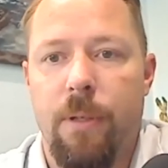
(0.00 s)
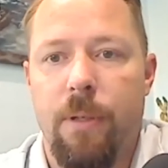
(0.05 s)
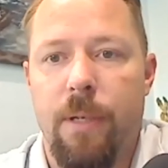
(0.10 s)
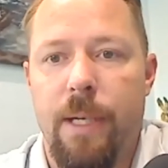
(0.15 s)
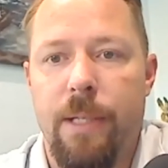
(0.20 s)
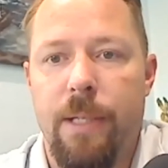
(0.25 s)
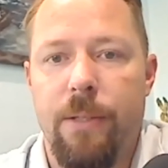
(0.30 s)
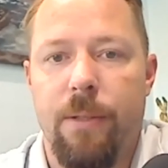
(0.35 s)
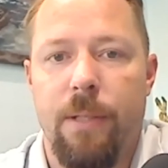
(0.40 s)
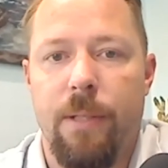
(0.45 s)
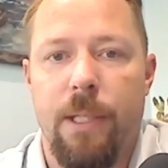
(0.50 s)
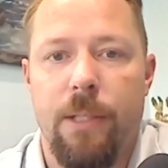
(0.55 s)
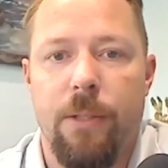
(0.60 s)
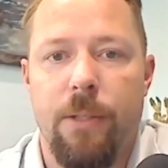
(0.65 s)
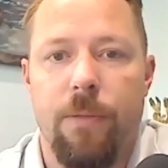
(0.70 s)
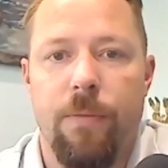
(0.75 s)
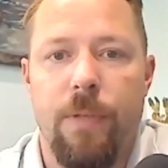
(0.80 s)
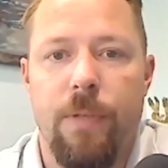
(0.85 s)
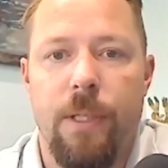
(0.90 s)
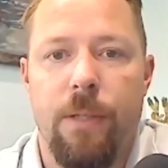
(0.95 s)
and your
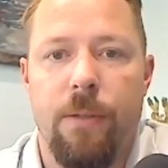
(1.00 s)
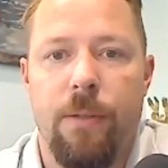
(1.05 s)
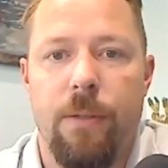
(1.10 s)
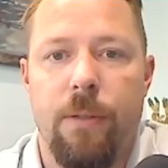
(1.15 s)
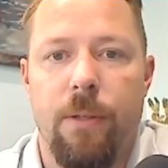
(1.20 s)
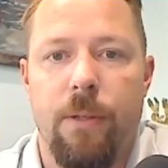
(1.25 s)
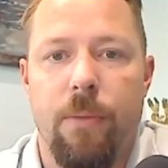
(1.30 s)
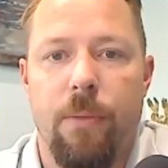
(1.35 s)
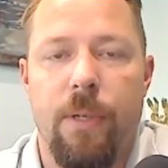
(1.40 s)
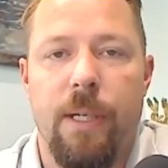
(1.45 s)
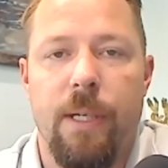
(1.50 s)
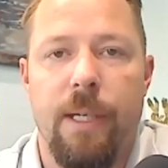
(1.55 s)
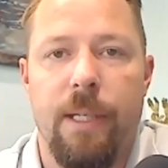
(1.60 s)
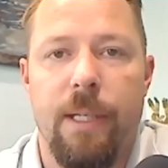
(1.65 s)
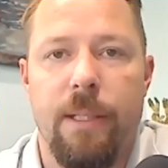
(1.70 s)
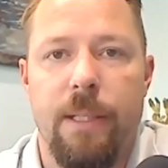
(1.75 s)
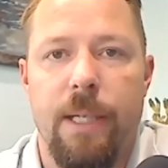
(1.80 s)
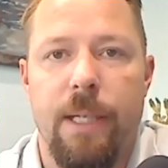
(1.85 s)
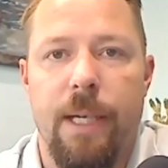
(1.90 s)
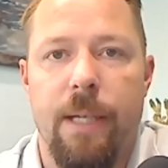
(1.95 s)
electric vehicle are
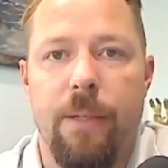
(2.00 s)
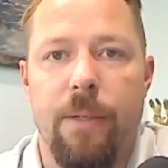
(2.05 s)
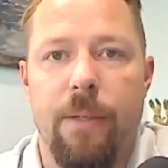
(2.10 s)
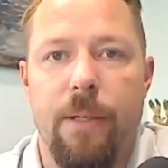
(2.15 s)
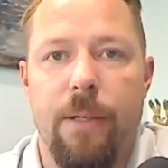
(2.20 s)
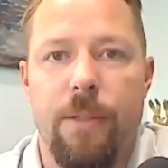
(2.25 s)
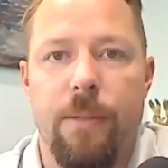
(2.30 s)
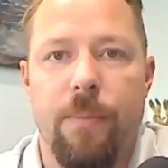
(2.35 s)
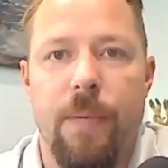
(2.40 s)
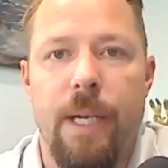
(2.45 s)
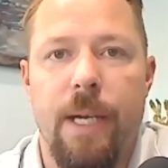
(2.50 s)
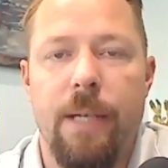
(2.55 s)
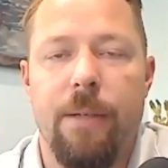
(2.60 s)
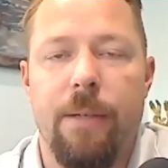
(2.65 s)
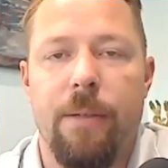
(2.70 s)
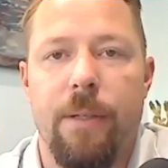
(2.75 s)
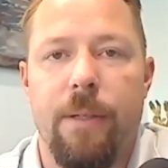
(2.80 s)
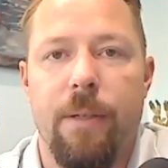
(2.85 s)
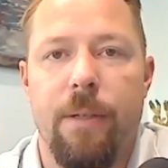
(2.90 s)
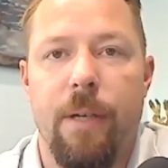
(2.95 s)
working together as a
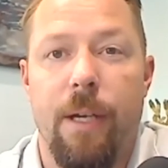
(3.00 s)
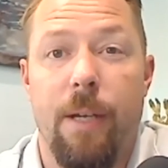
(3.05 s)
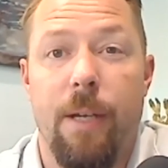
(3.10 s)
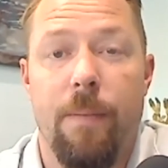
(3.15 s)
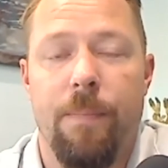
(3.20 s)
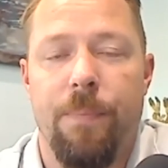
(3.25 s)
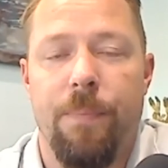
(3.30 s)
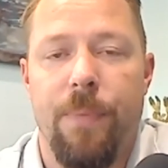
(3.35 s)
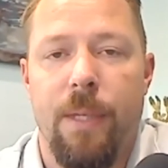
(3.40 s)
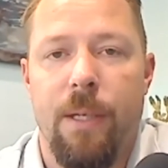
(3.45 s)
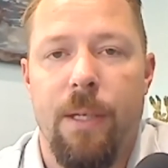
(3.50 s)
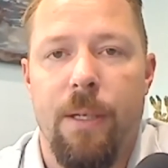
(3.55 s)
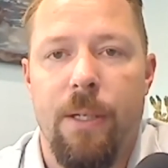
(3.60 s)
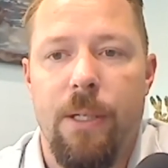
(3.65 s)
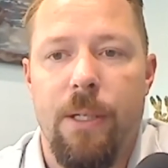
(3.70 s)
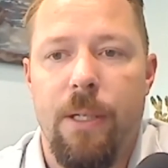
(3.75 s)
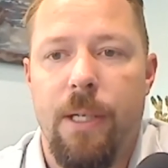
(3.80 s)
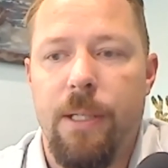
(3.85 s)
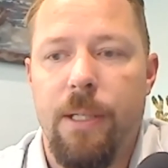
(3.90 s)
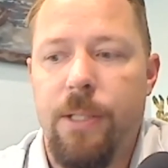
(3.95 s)
microgrid,
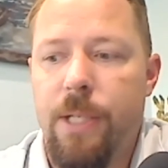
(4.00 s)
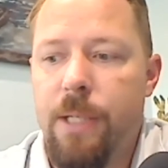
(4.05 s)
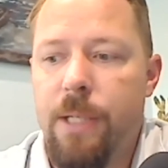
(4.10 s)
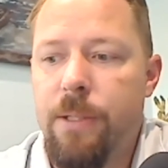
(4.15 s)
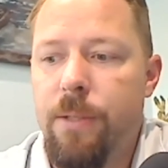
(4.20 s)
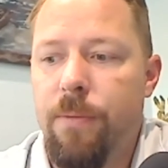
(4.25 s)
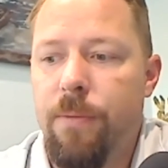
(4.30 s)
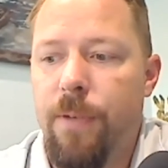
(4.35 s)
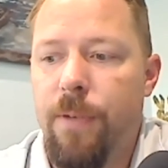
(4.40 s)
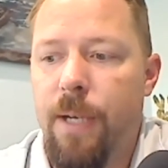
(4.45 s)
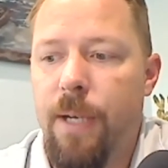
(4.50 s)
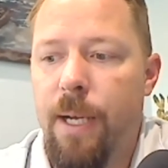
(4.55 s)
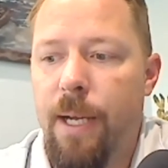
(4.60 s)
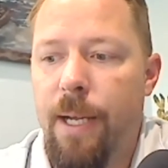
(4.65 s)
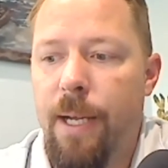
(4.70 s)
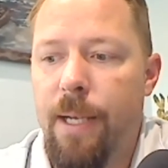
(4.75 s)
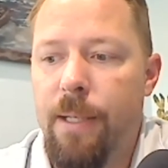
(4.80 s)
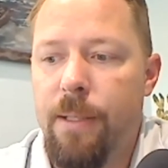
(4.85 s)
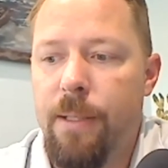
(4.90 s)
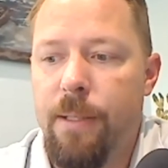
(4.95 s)
you can
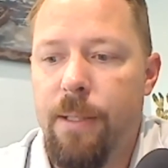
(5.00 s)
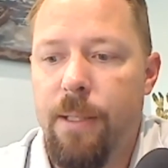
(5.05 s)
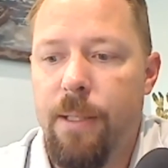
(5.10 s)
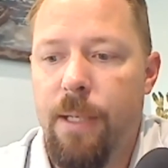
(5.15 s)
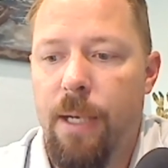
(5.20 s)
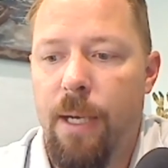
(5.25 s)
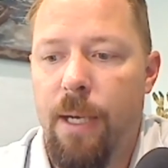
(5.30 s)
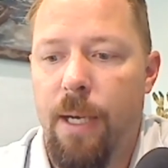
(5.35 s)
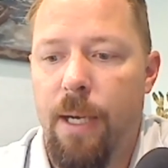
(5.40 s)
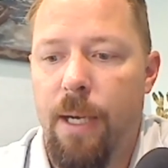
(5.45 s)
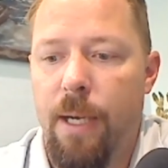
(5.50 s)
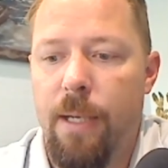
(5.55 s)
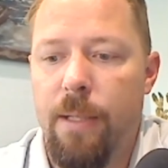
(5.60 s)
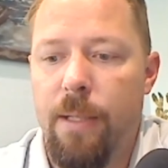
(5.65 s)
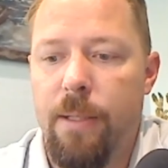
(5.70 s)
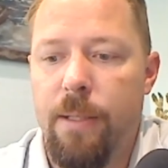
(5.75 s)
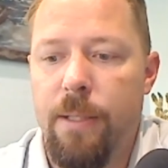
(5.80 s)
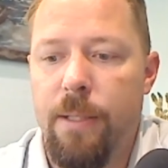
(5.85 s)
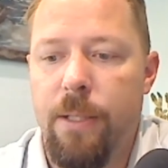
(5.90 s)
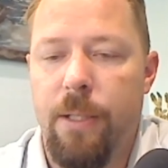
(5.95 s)
justify,
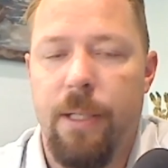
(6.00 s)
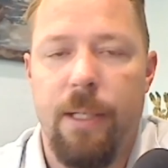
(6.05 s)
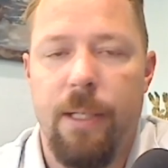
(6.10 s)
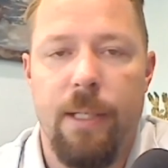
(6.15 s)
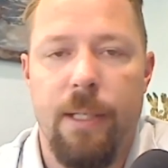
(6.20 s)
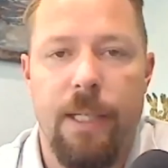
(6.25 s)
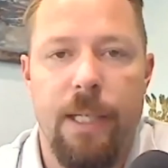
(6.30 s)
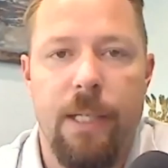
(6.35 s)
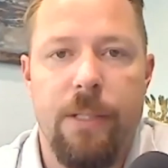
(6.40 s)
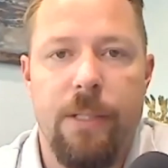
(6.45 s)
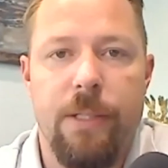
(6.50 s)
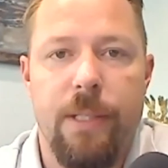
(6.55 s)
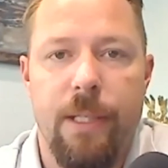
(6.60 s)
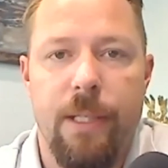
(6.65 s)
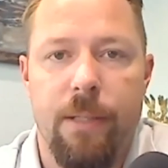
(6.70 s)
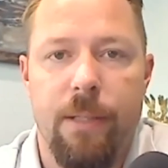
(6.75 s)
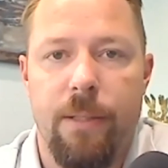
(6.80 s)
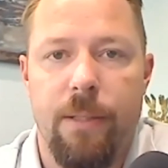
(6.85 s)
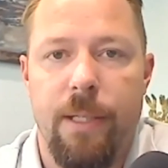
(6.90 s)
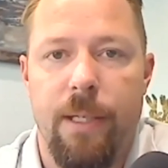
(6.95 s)
you can
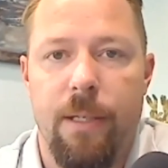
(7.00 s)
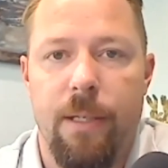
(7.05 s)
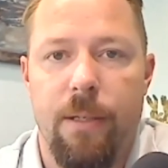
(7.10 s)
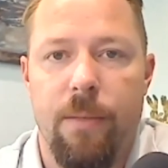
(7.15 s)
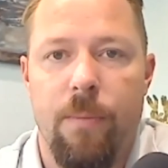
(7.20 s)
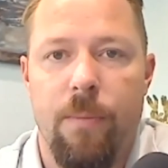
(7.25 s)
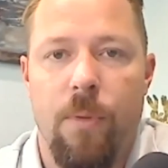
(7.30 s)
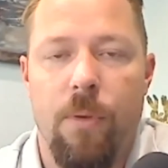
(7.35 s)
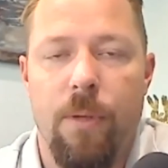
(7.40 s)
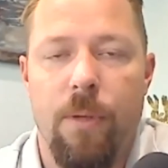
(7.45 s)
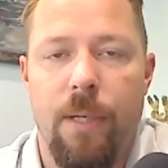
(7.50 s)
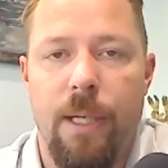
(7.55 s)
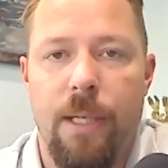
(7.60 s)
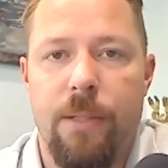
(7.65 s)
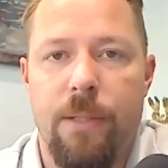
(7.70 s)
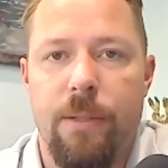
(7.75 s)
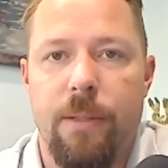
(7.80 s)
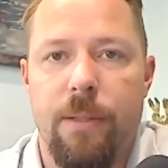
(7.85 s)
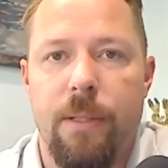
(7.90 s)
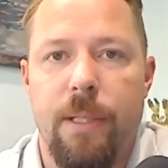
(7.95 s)
more
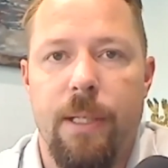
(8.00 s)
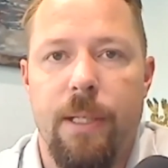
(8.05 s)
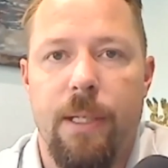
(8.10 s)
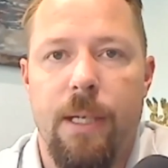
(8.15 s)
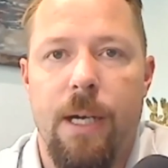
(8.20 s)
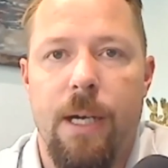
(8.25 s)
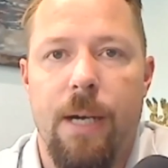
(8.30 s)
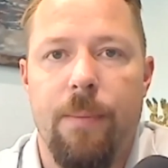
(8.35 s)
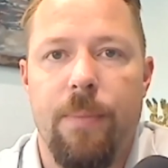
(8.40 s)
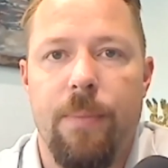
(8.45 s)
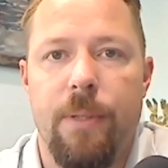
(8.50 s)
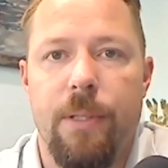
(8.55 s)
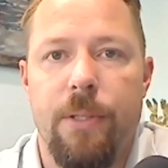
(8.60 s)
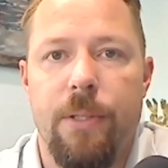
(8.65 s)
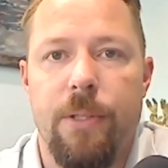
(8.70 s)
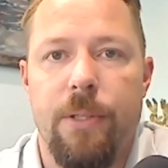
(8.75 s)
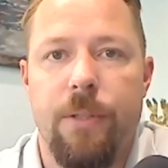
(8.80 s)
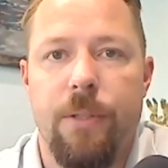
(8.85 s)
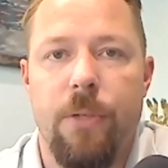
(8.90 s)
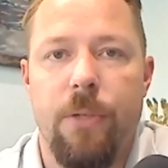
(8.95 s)
easily
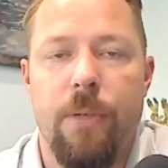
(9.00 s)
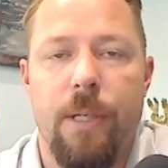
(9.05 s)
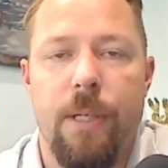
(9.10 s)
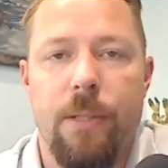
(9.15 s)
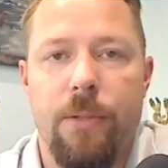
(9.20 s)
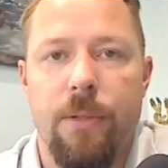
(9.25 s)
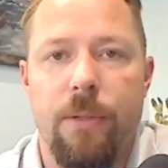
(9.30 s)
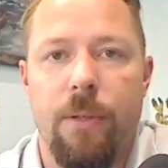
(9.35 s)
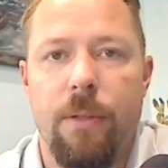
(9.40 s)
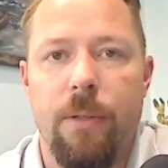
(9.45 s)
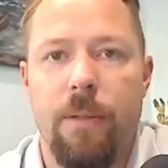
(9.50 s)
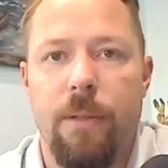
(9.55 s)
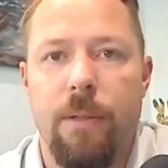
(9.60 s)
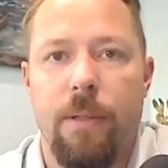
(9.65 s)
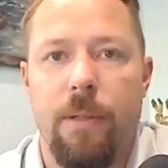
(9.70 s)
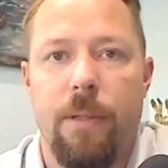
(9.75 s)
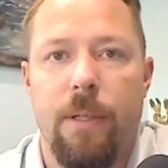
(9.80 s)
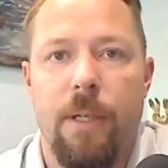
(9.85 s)
accomplish doing solar